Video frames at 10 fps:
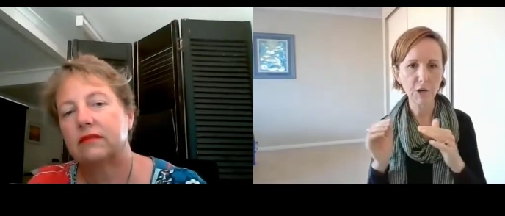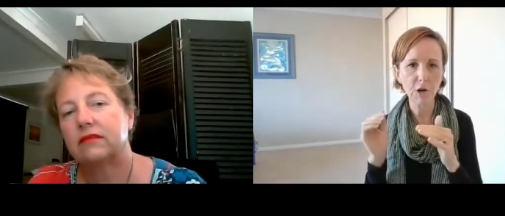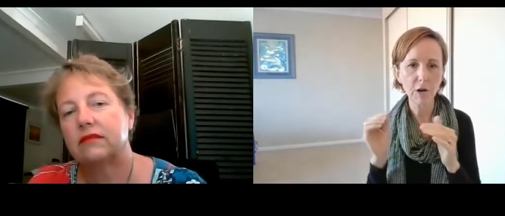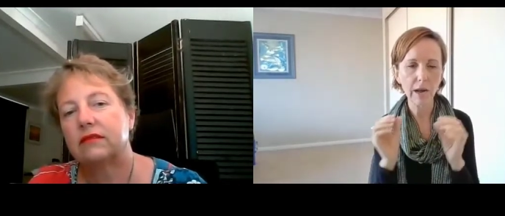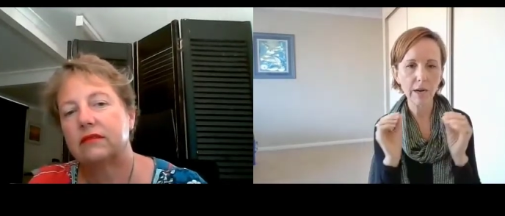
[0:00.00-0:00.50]
Speaker 1: You
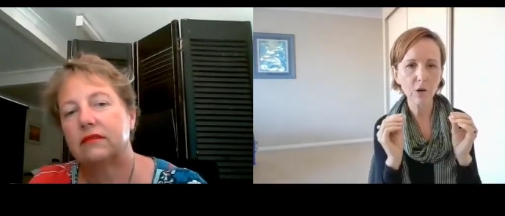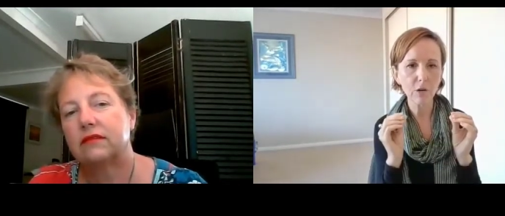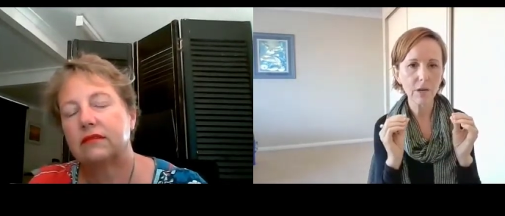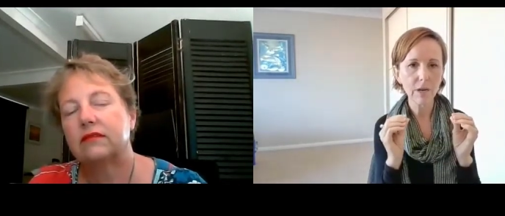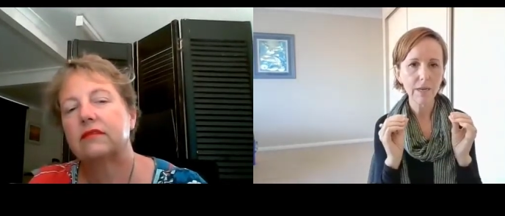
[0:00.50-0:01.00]
know, like
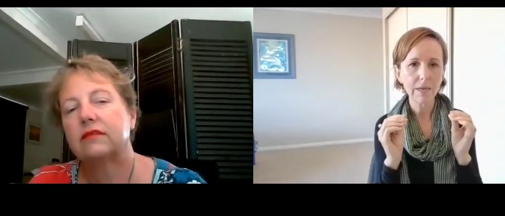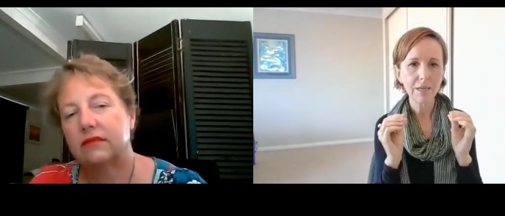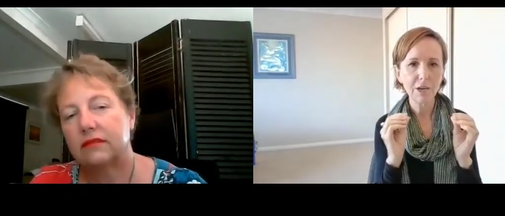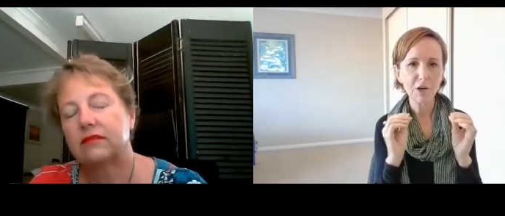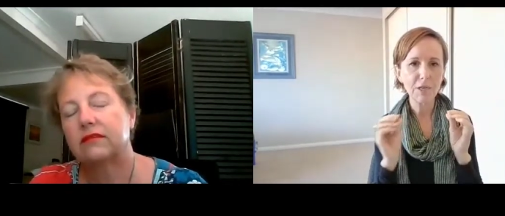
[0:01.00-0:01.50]
not
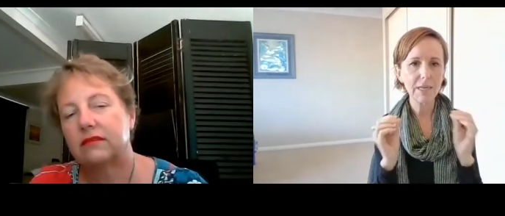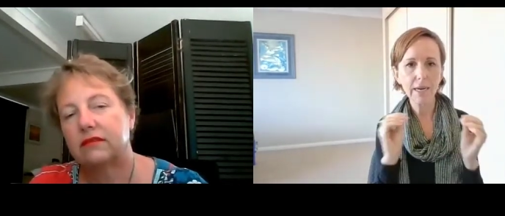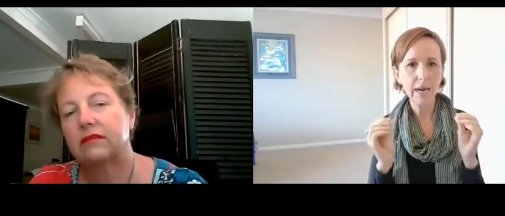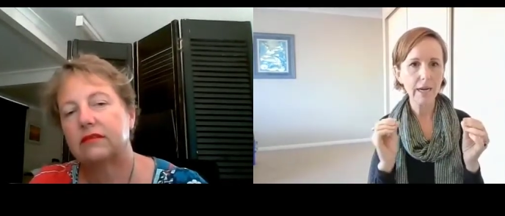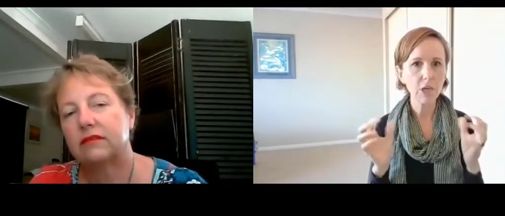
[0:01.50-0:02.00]
you know
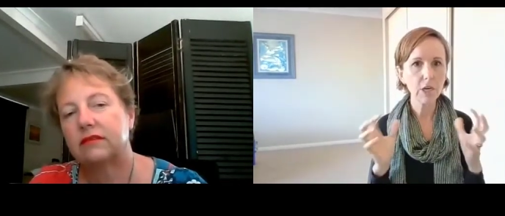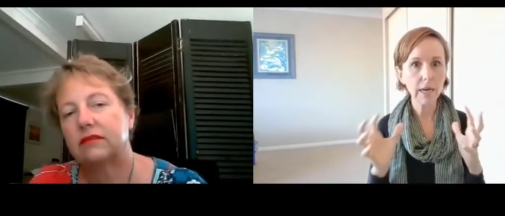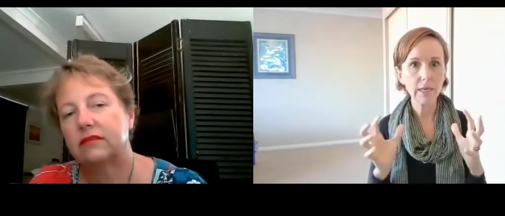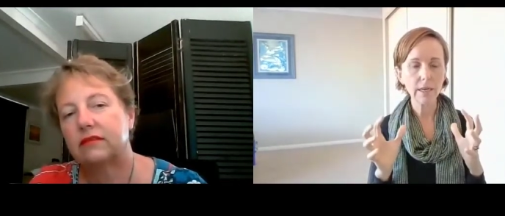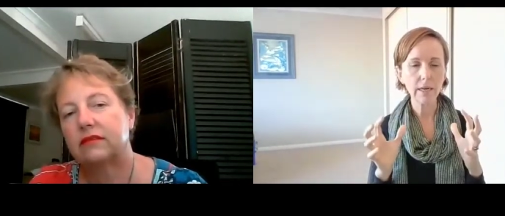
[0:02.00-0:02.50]
DNA
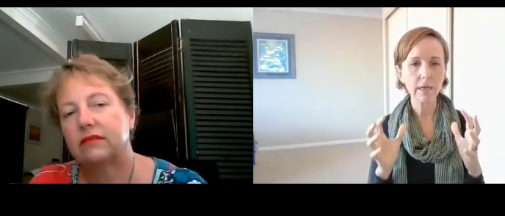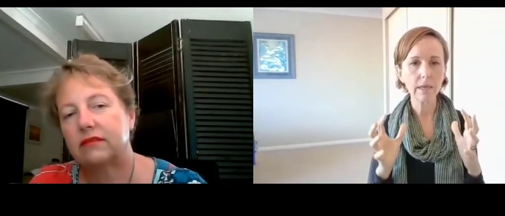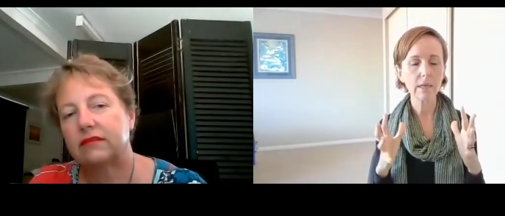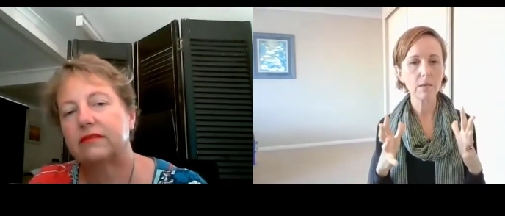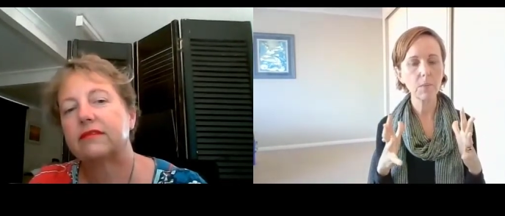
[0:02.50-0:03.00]
genetic.
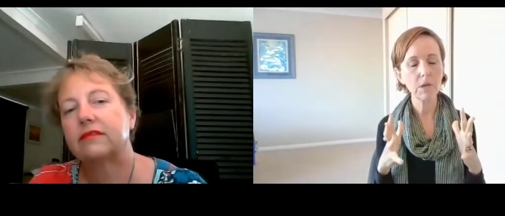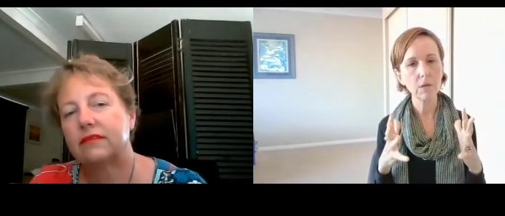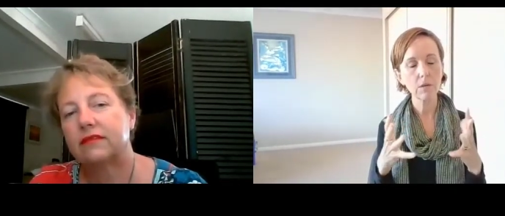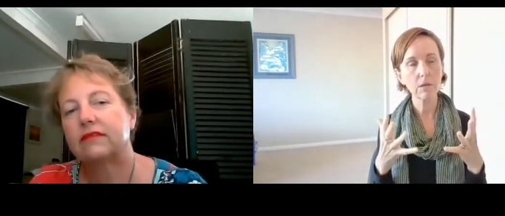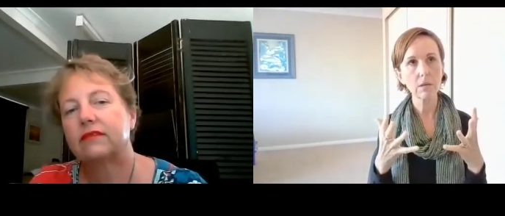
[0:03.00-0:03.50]
It's
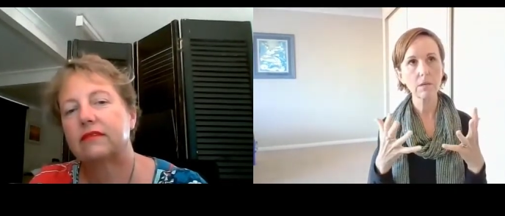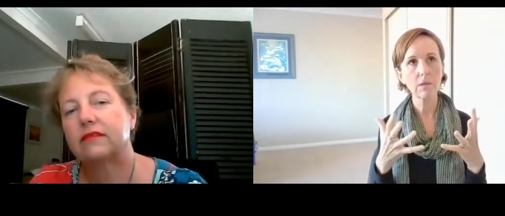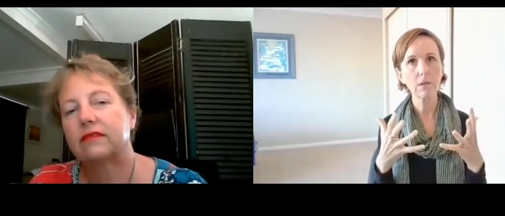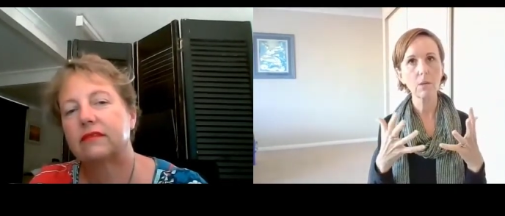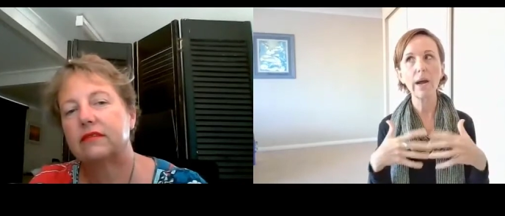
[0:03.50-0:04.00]
because
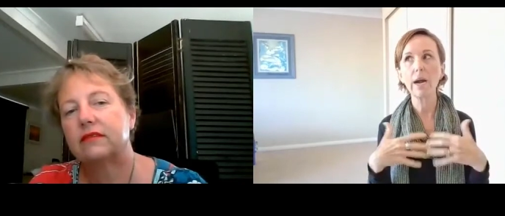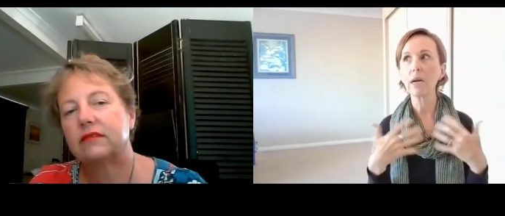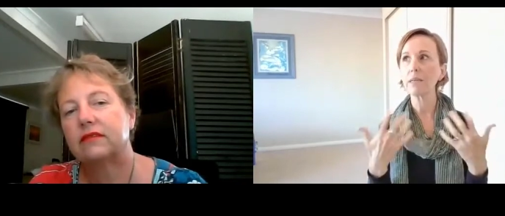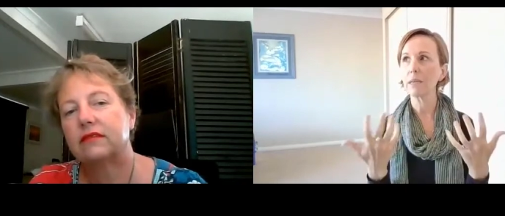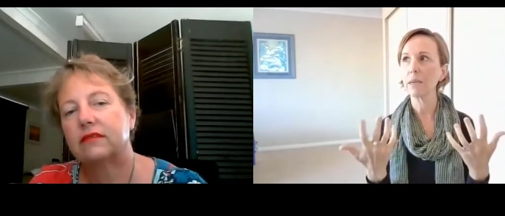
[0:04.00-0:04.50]
the way
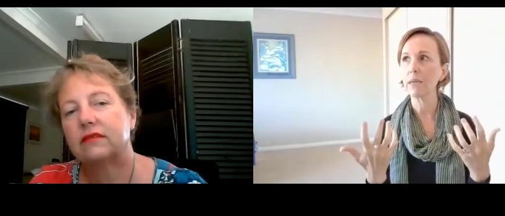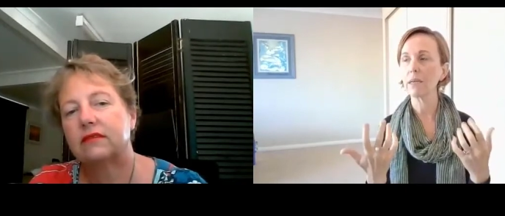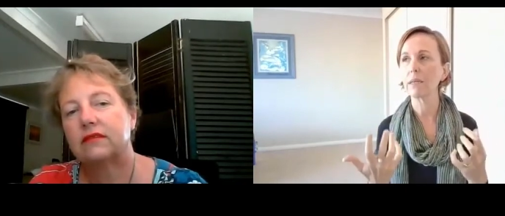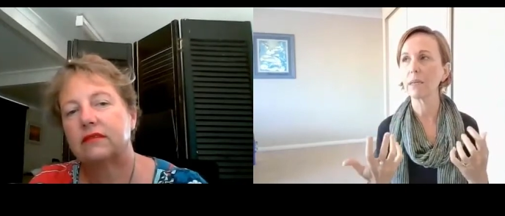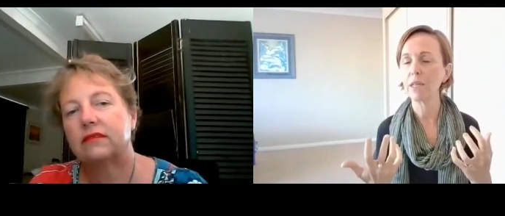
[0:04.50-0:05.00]
I see it
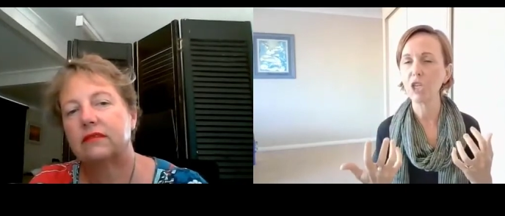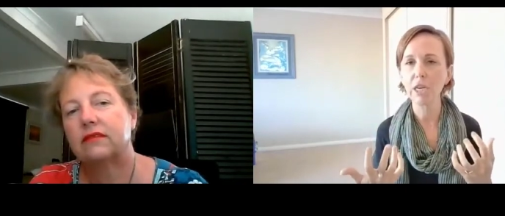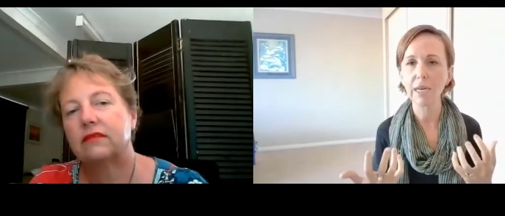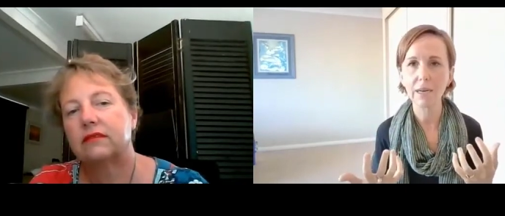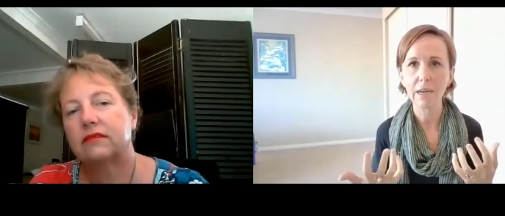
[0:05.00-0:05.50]
is that the
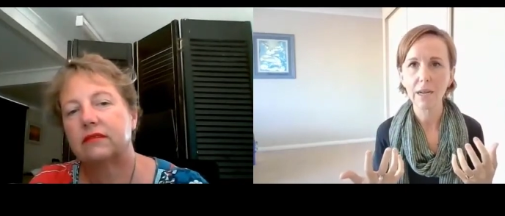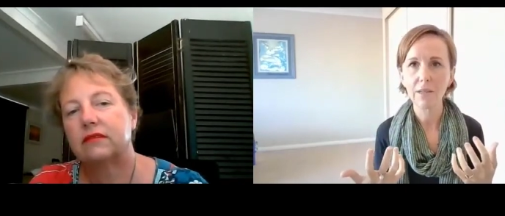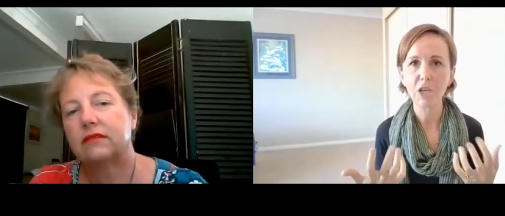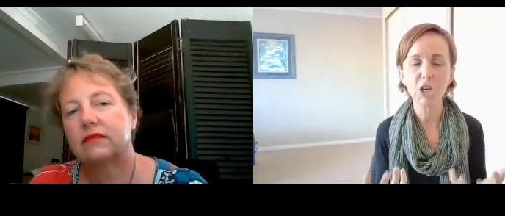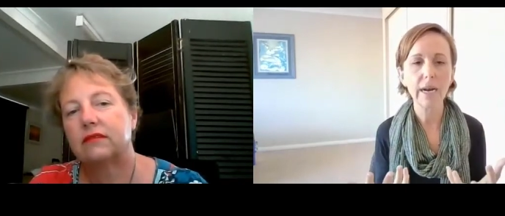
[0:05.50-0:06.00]
gen-
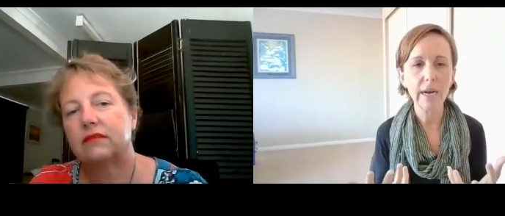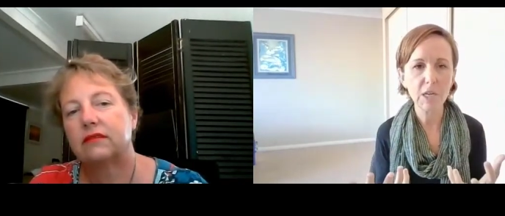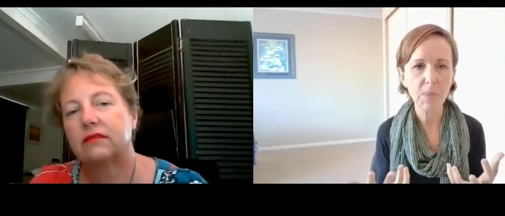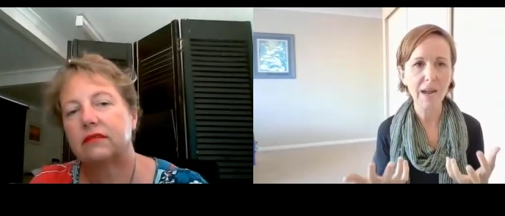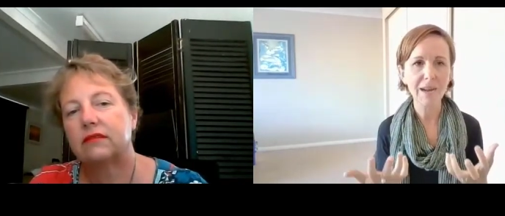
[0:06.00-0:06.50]
the
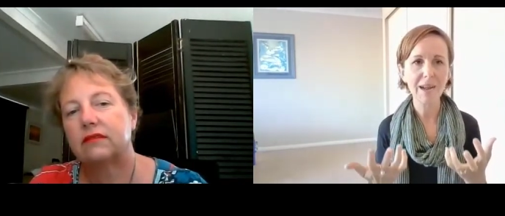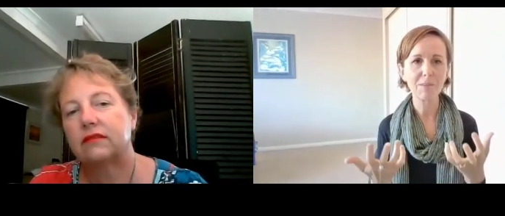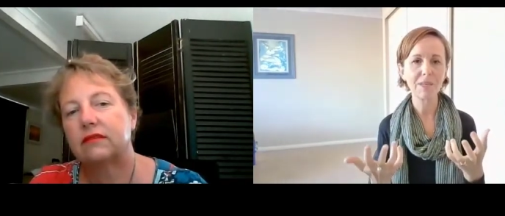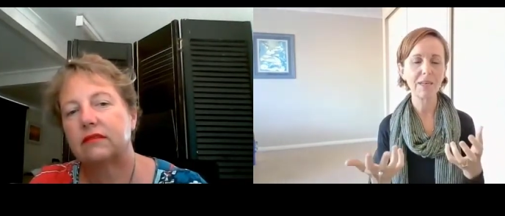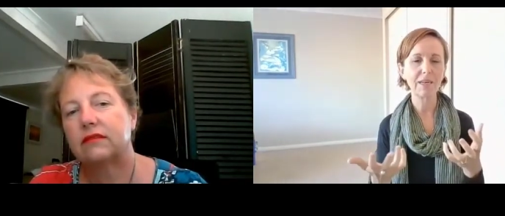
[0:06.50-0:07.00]
genetics part
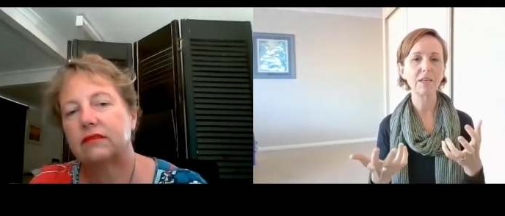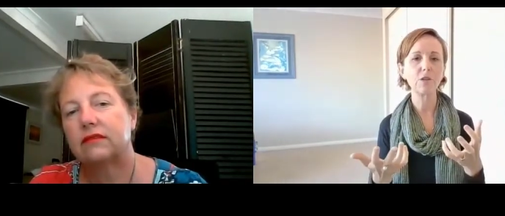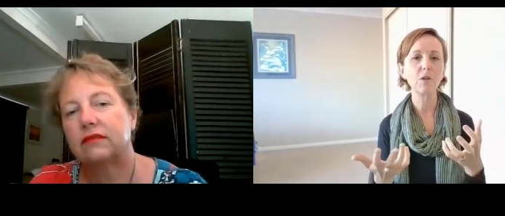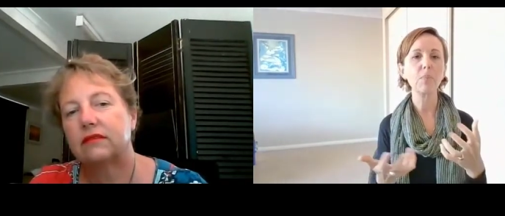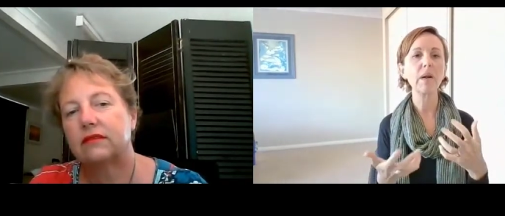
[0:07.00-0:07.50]
comes in
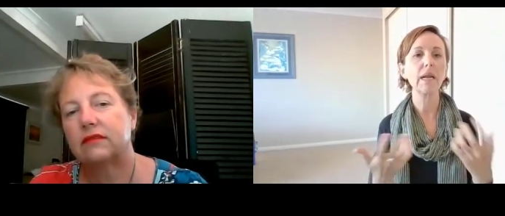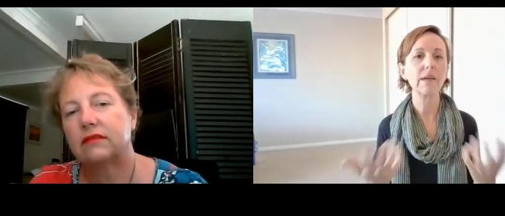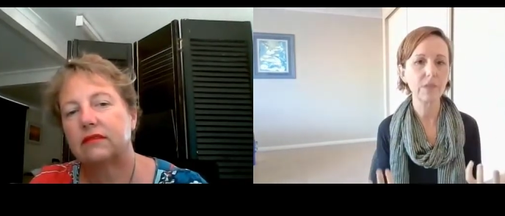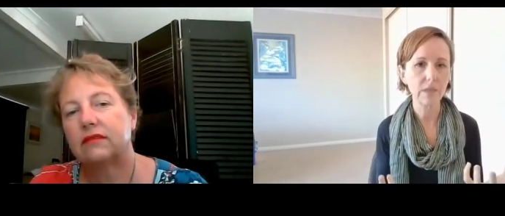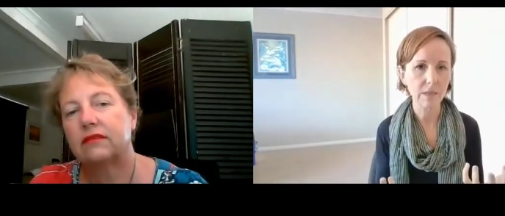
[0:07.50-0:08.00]
into the
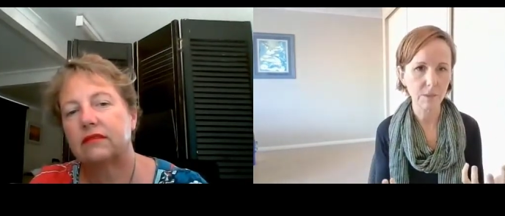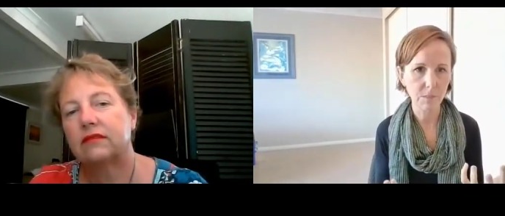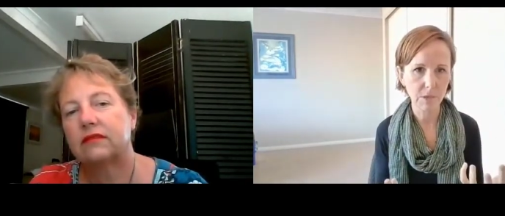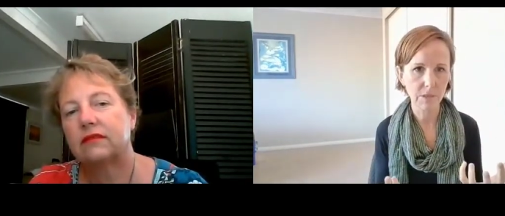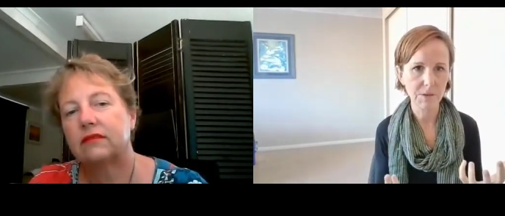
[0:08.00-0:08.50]
belief
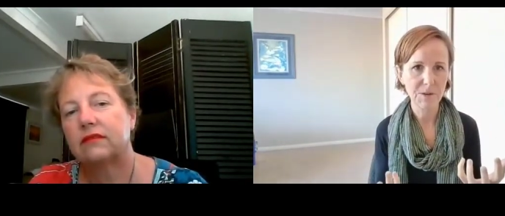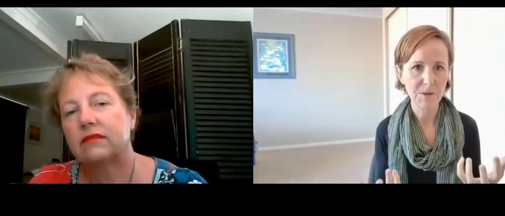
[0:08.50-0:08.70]
systems